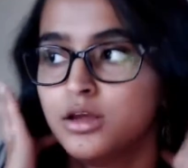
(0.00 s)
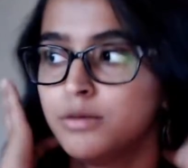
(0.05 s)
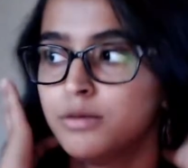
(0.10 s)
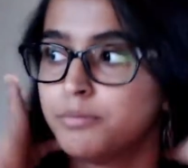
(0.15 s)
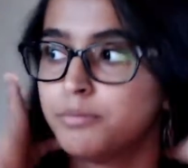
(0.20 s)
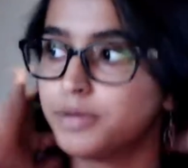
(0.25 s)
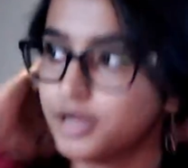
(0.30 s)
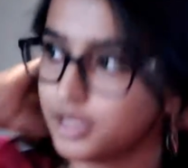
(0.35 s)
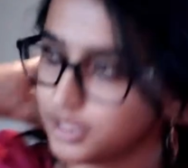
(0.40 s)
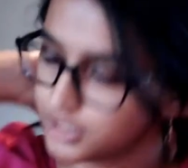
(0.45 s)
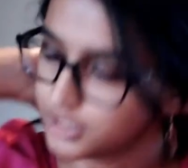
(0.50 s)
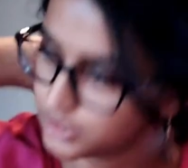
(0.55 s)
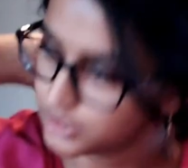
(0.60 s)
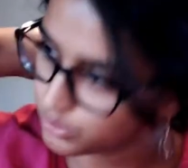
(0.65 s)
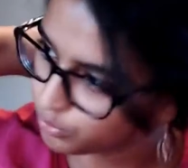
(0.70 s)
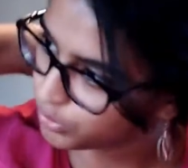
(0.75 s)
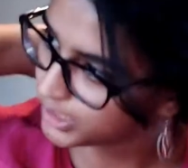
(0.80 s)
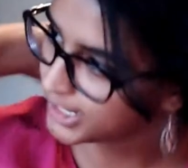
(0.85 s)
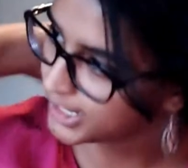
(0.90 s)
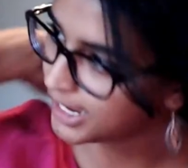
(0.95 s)
But
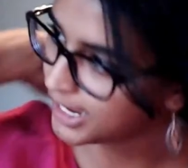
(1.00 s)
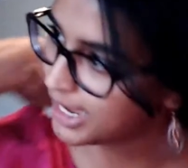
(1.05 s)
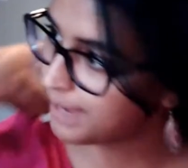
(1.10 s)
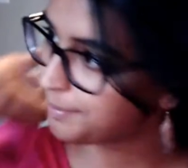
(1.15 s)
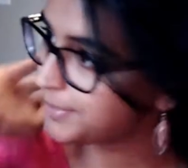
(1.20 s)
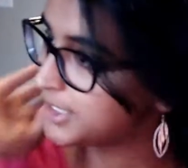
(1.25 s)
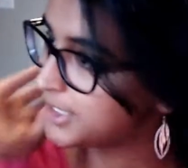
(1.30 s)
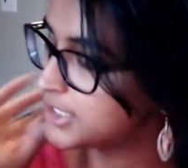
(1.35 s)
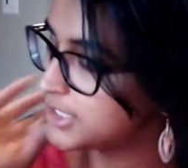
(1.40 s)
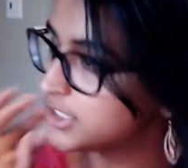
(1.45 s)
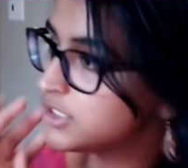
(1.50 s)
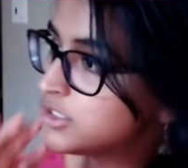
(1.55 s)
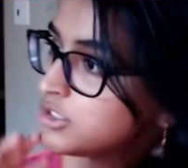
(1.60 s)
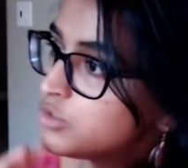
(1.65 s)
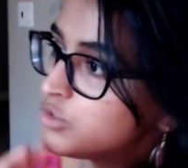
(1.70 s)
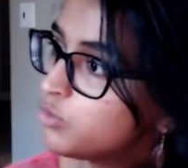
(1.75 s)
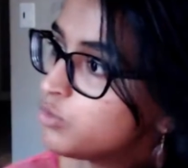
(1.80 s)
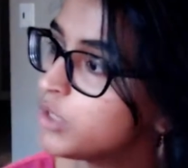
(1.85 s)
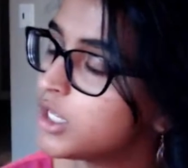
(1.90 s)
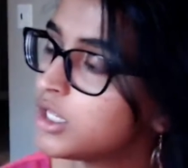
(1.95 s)
what happens
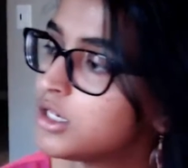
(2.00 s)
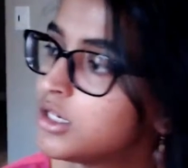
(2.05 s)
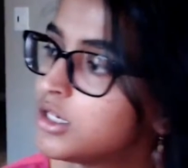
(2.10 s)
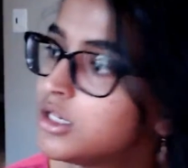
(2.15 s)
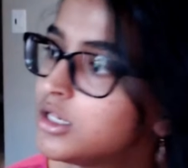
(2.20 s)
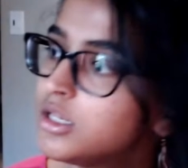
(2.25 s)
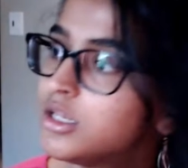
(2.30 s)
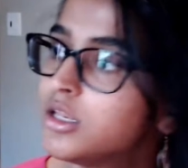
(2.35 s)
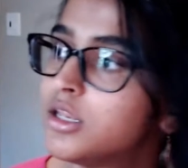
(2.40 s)
when